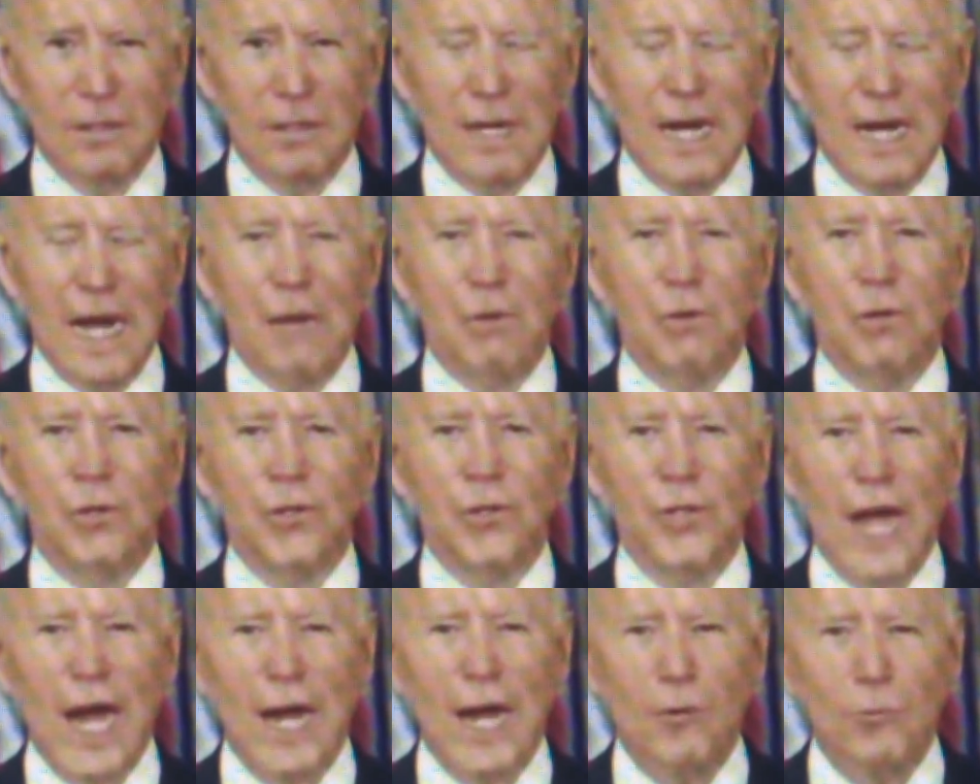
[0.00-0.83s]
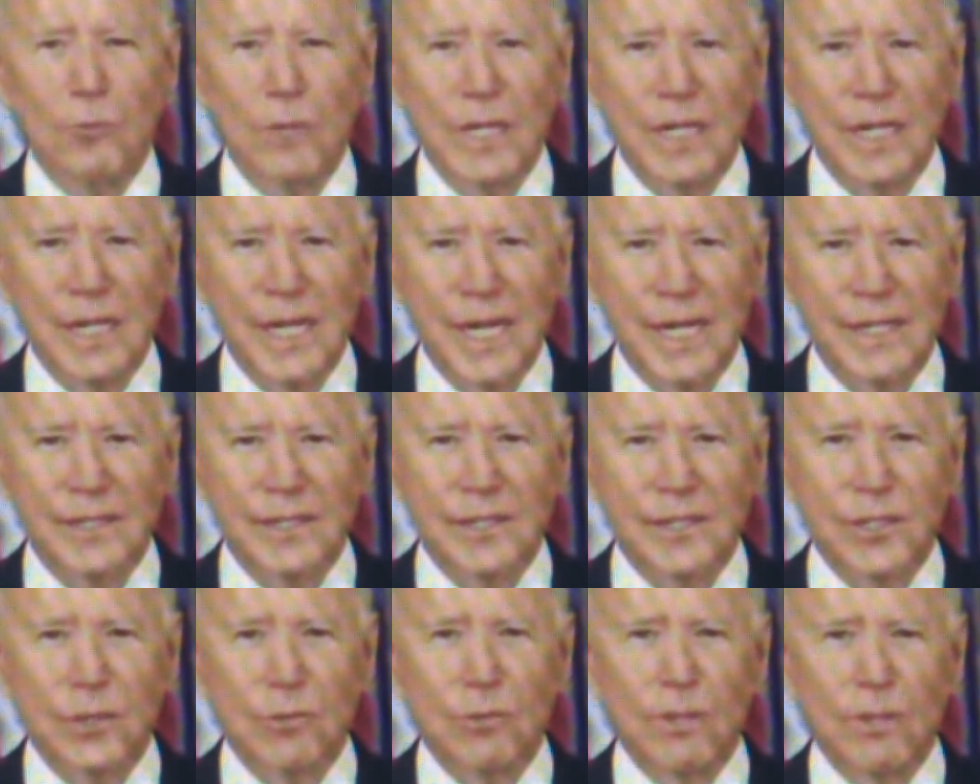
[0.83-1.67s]
I will not
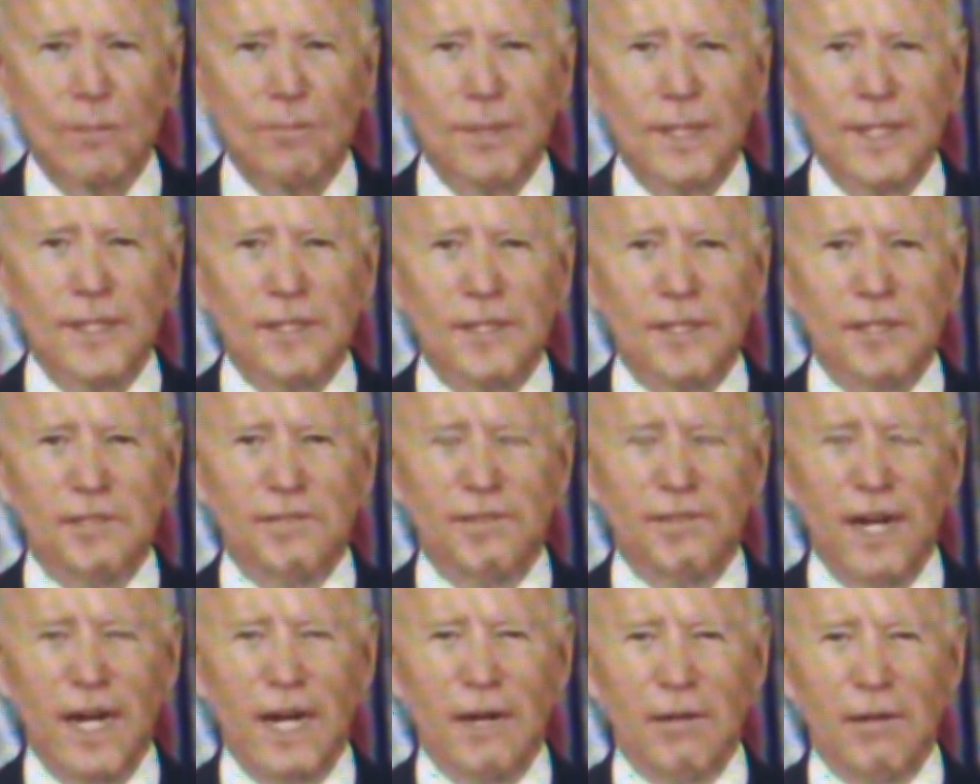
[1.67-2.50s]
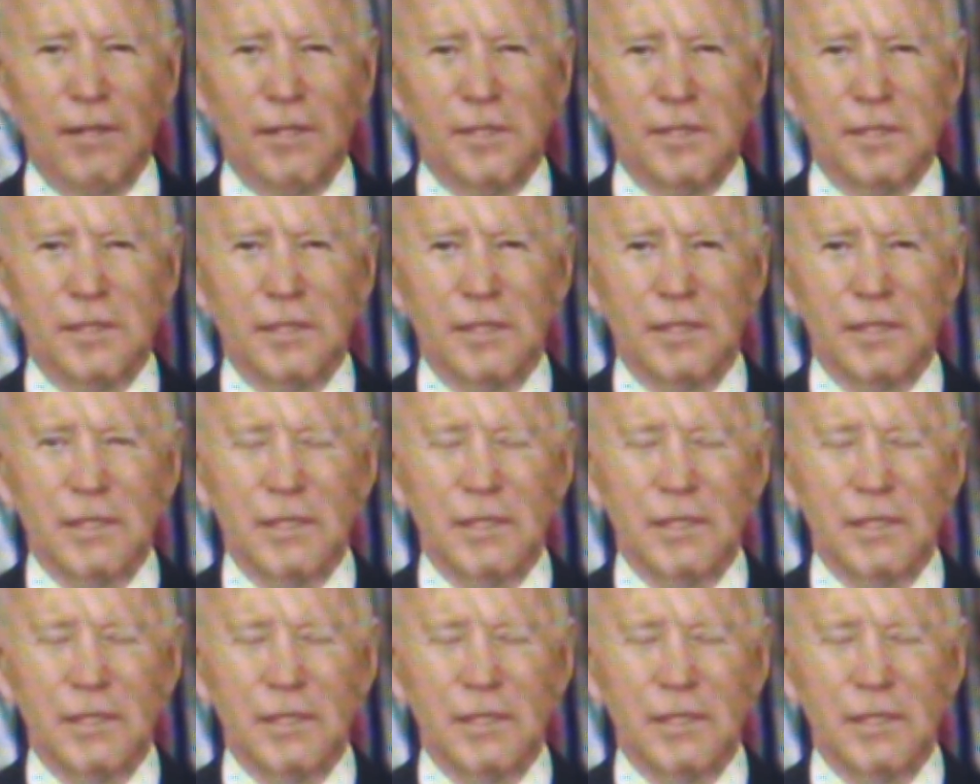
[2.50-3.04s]
relent until we beat this virus.